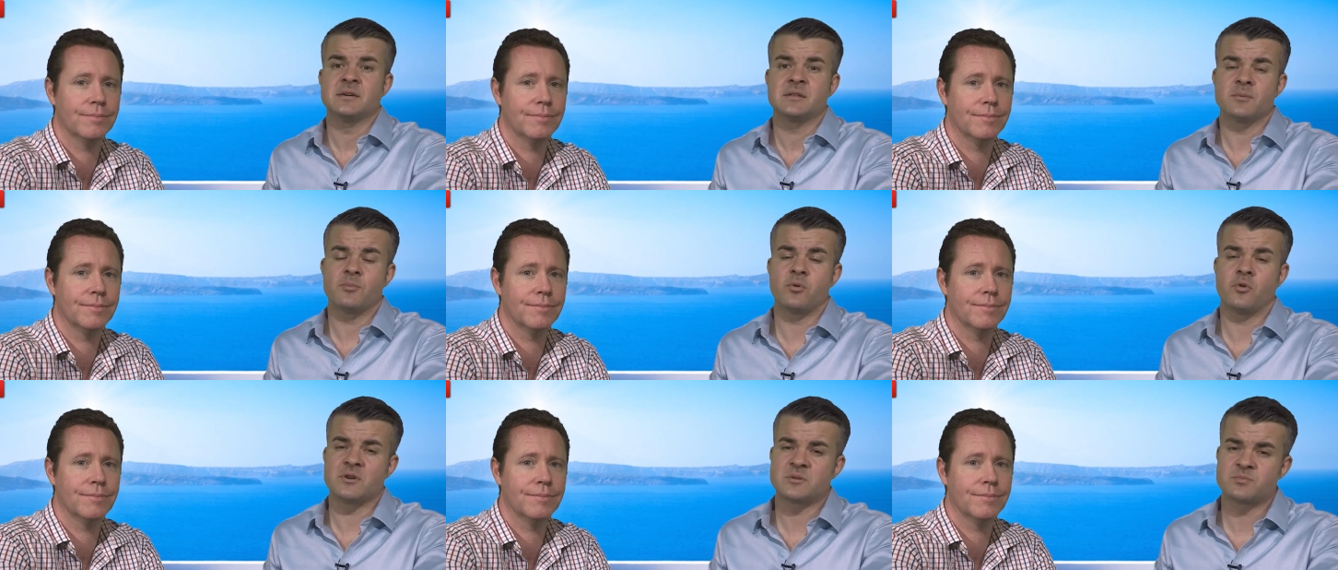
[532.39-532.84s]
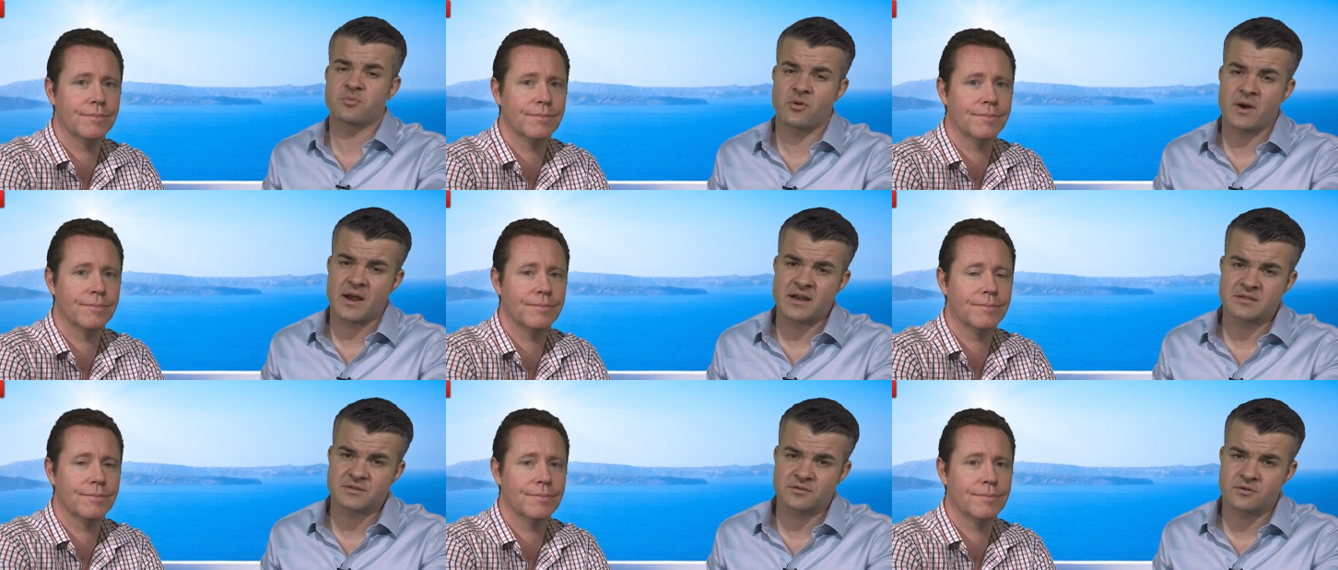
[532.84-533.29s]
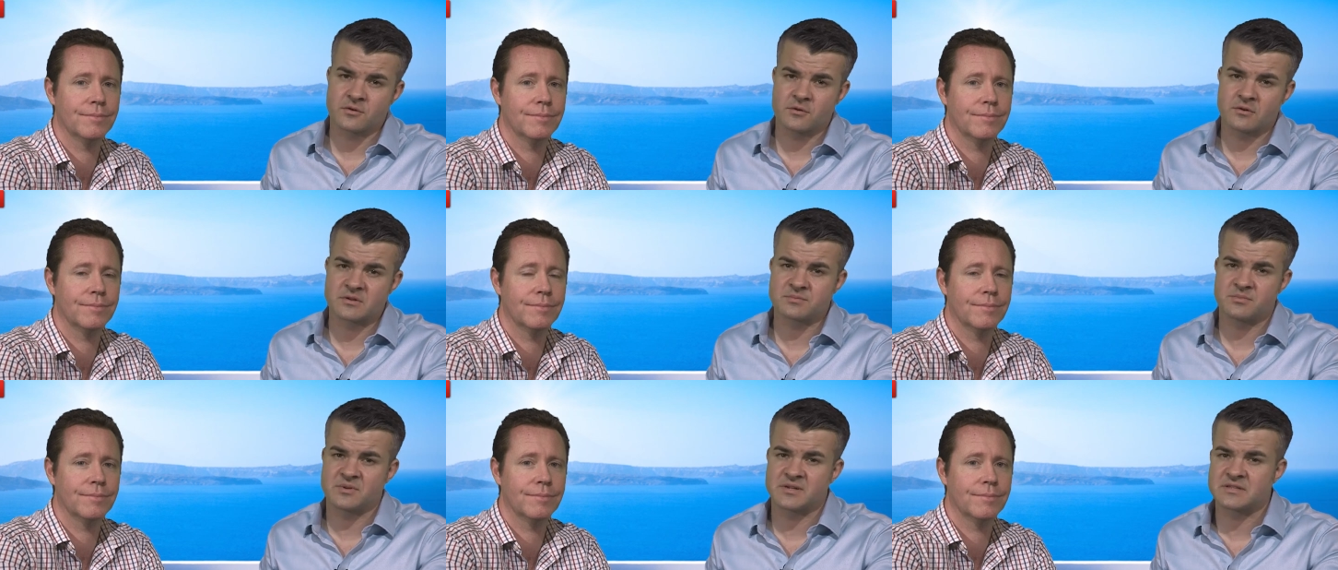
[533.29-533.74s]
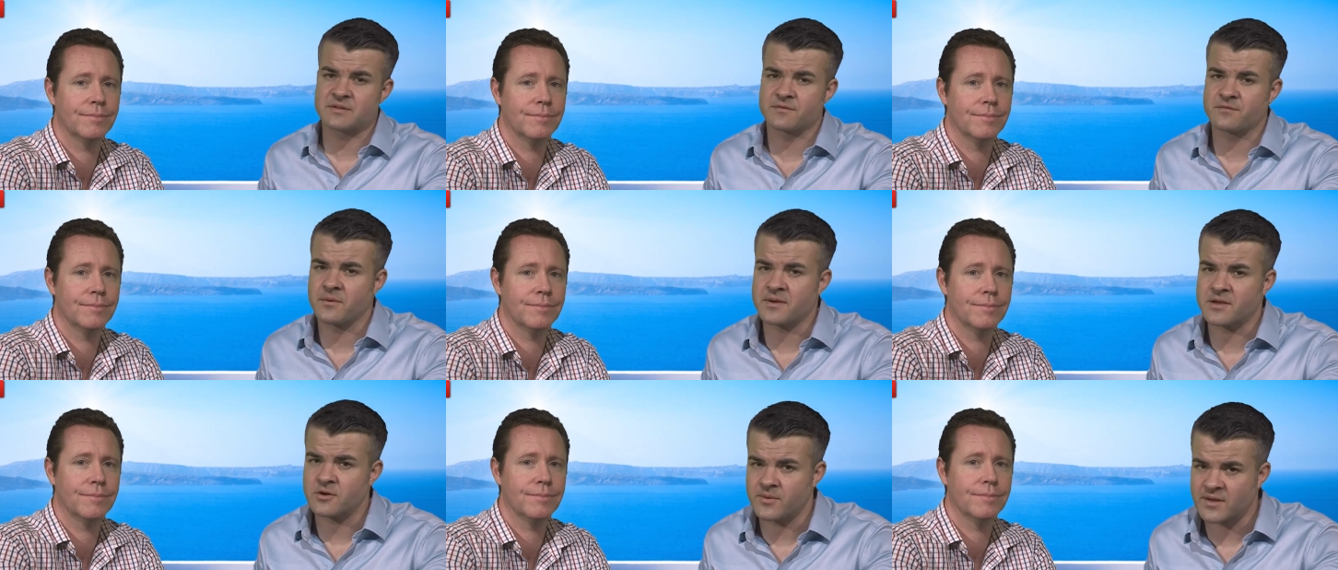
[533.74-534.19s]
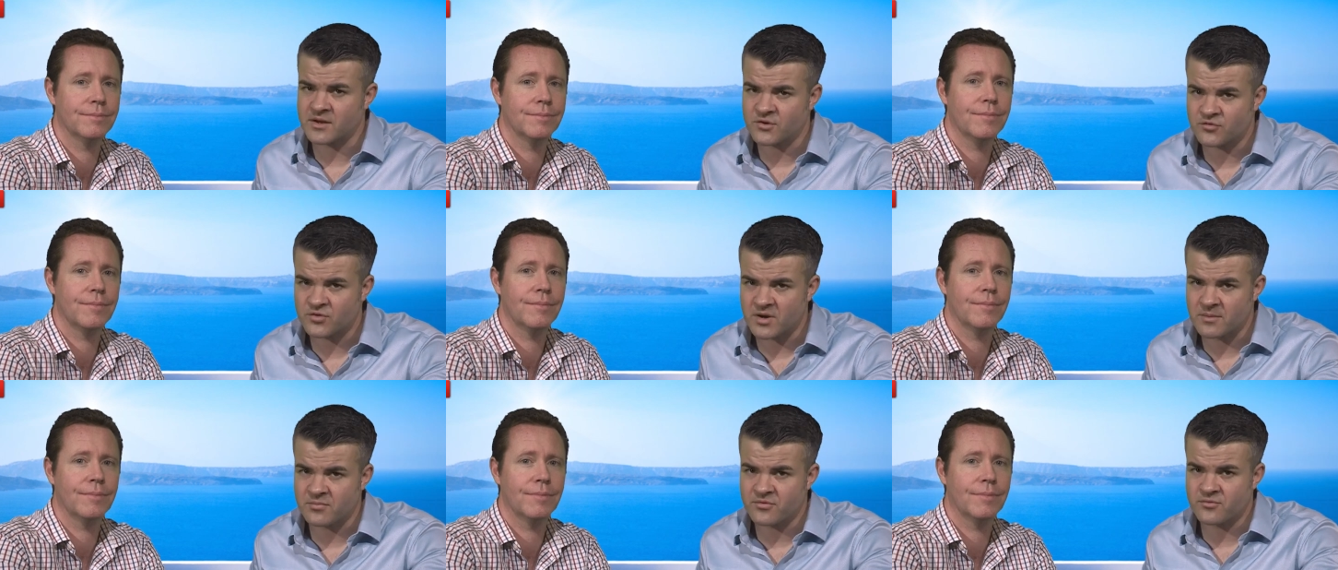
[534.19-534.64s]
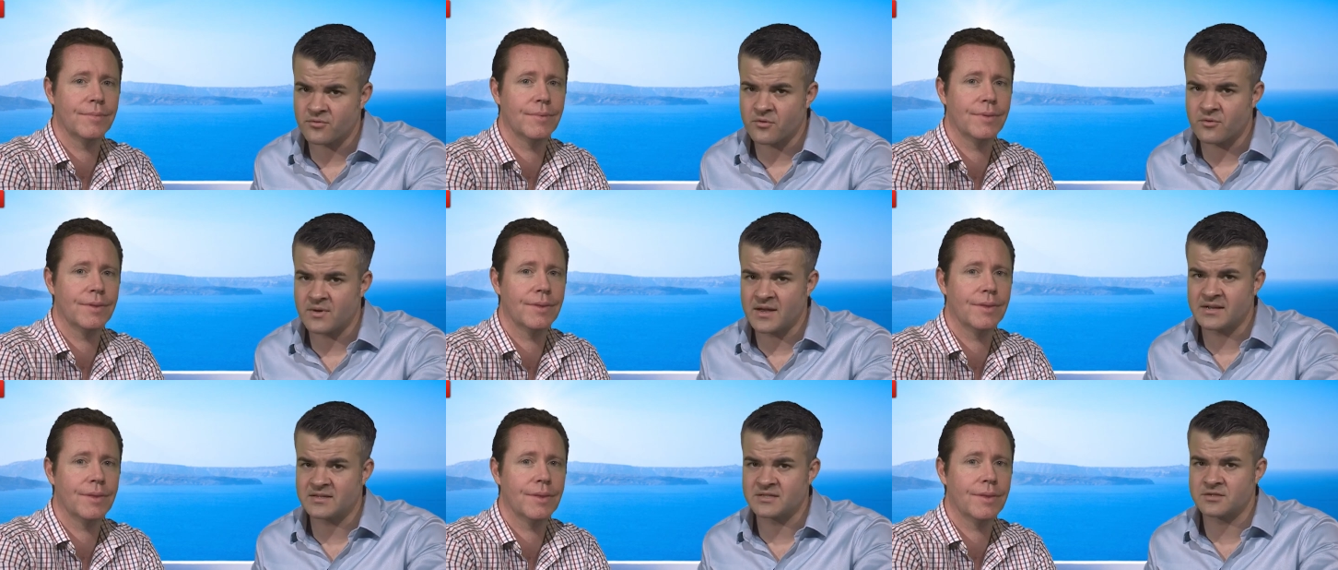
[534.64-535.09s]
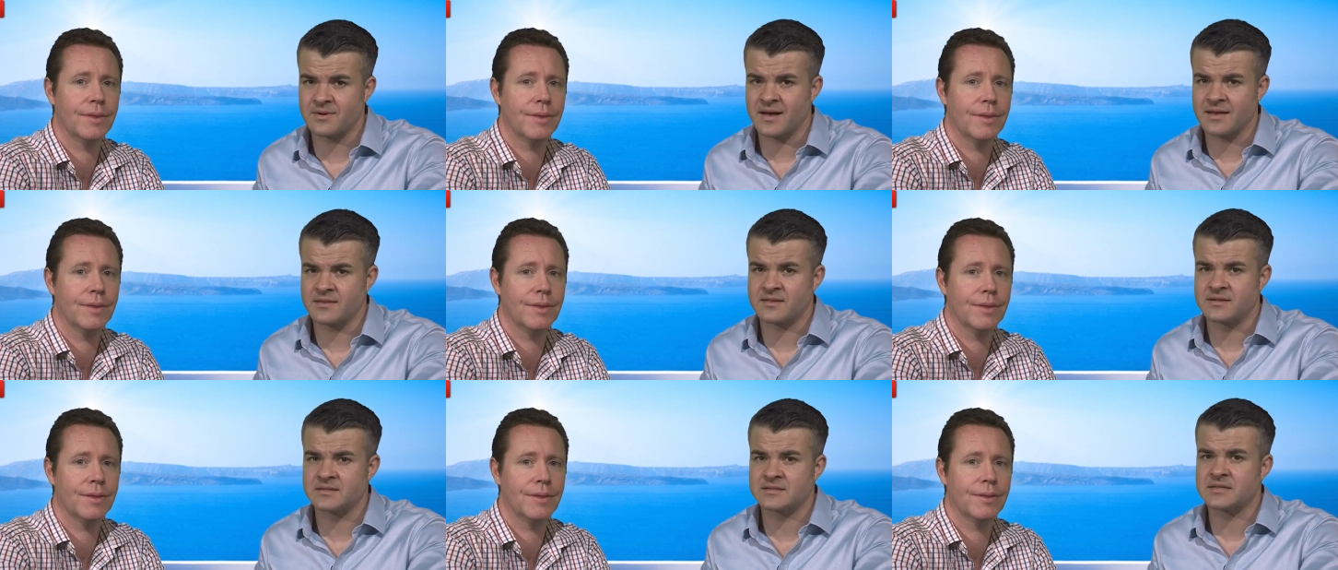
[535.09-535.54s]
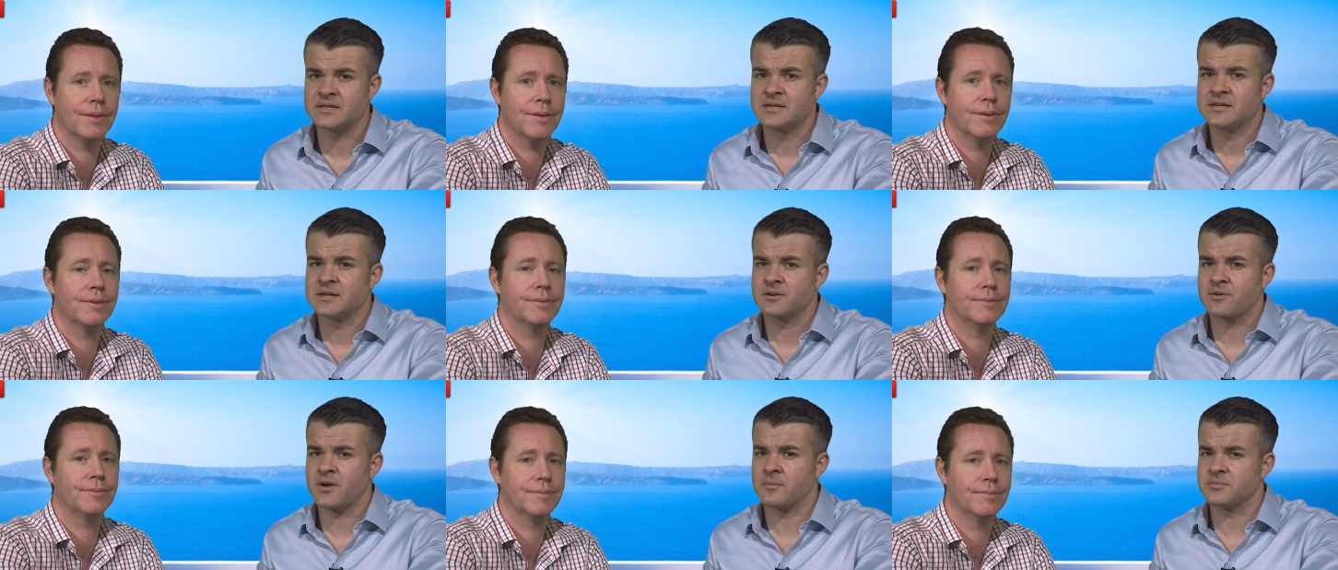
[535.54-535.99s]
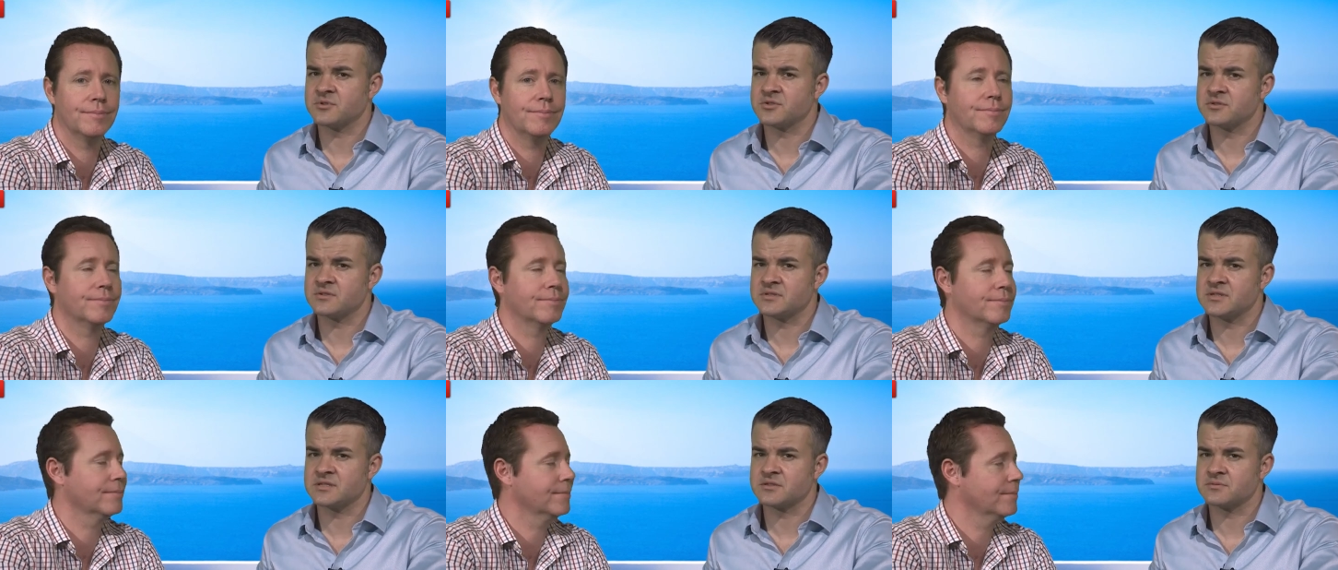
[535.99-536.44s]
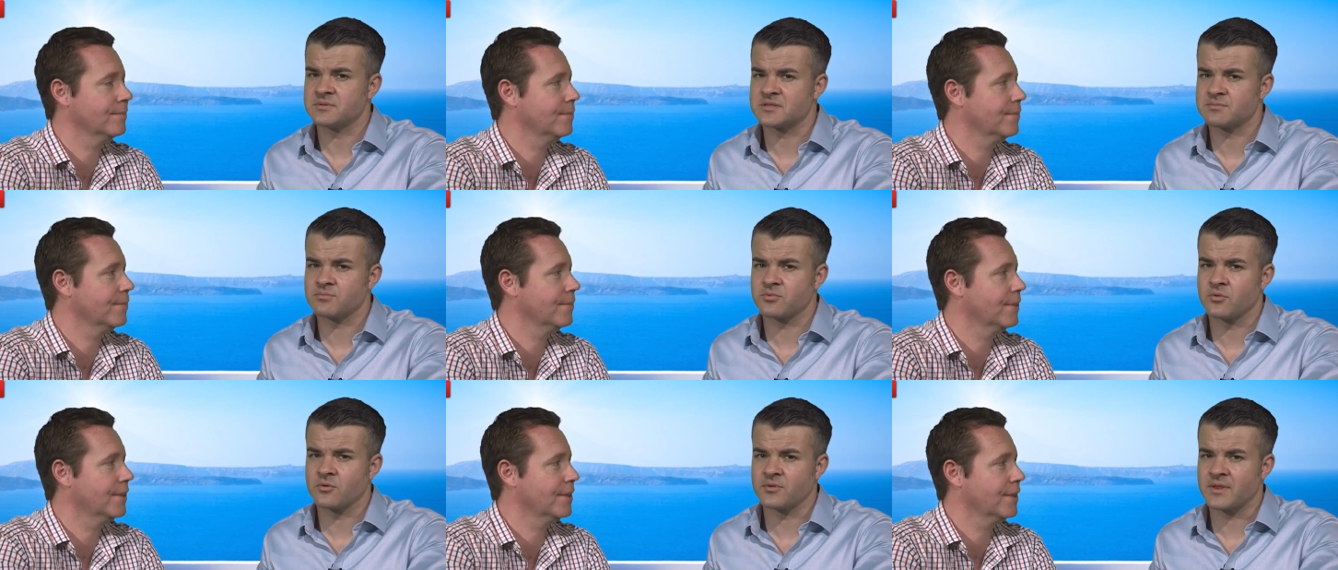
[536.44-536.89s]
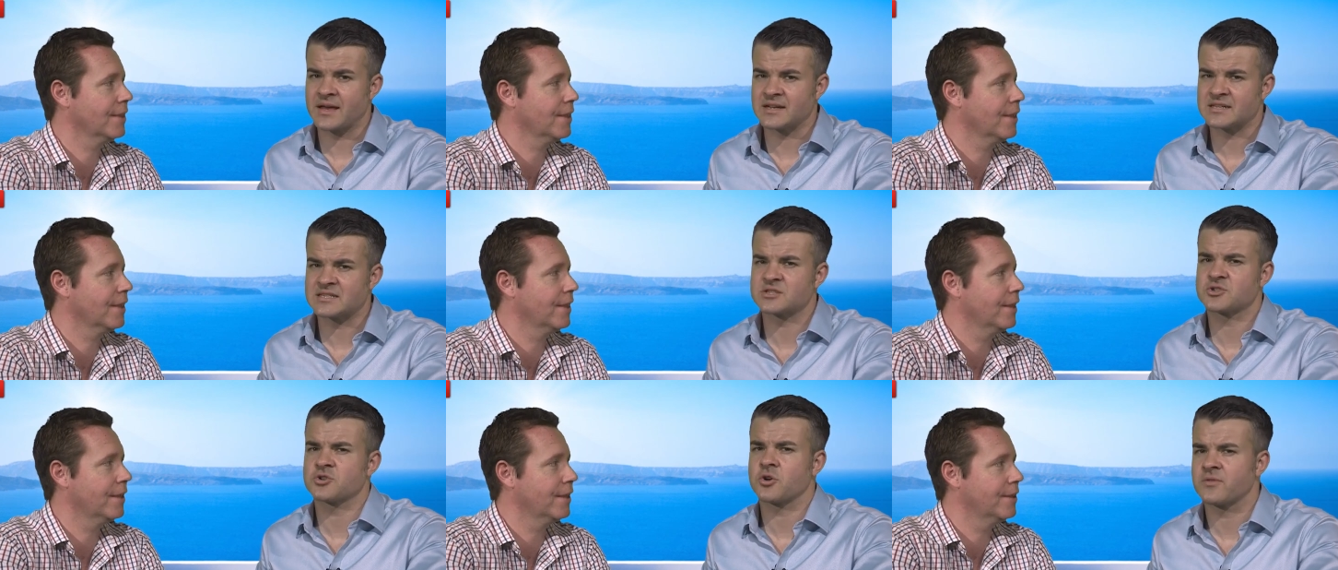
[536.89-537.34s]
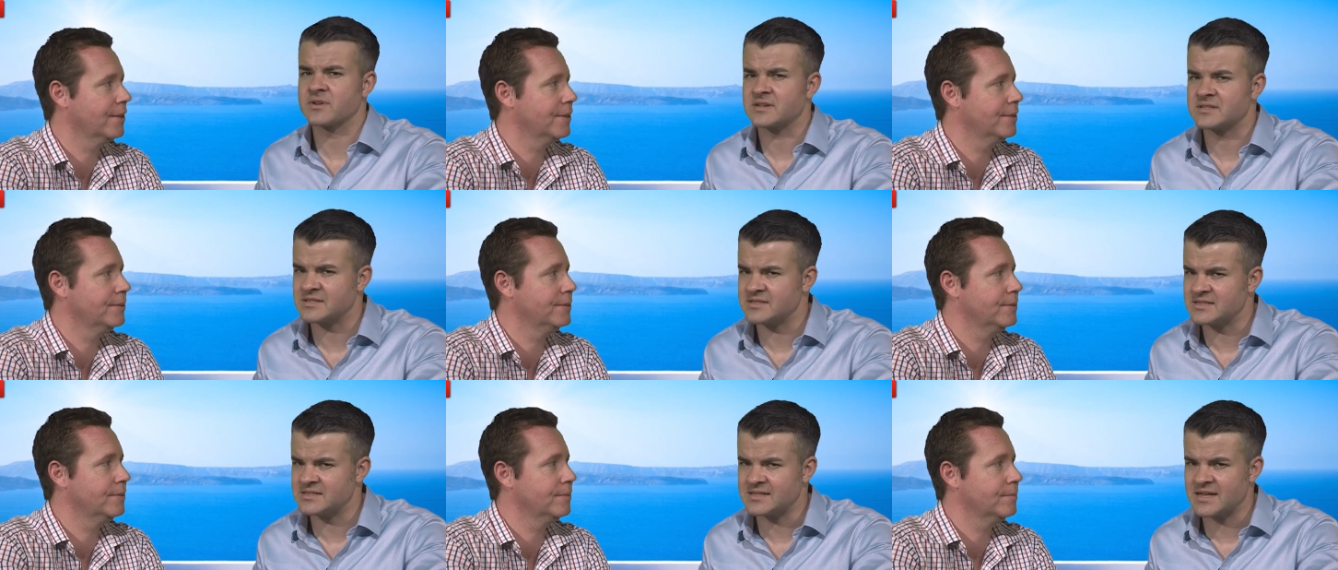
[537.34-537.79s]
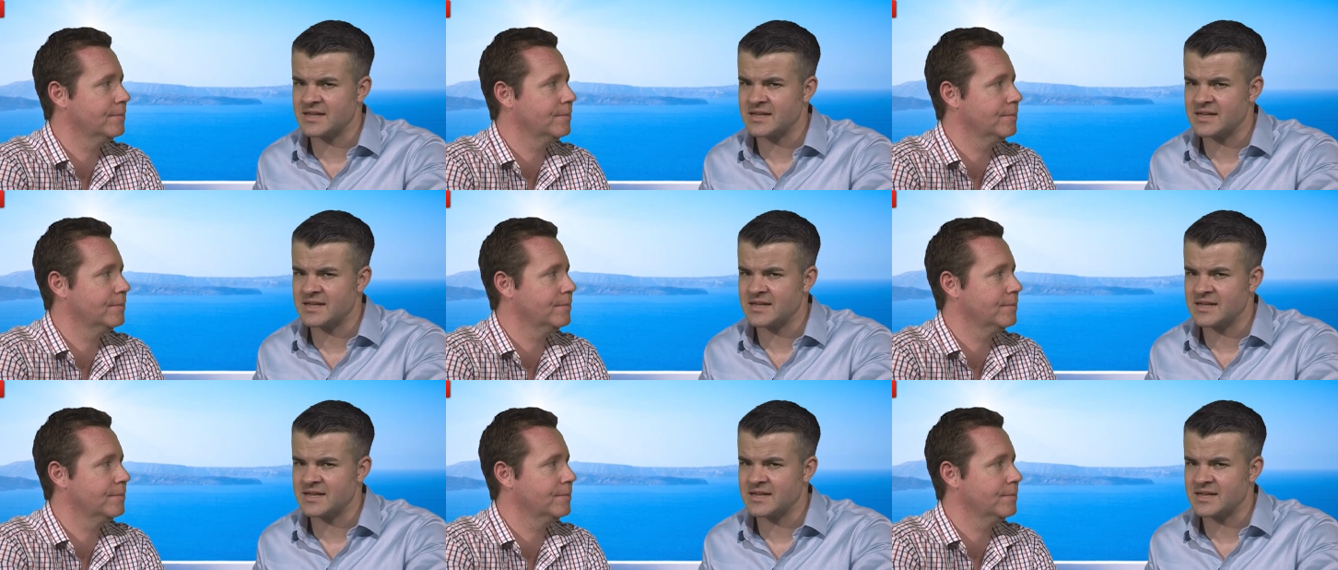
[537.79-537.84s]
Speaker 1: The port is Piraeus, of course, but it's a very quick trip through into Athens. Great opportunity to explore that historic city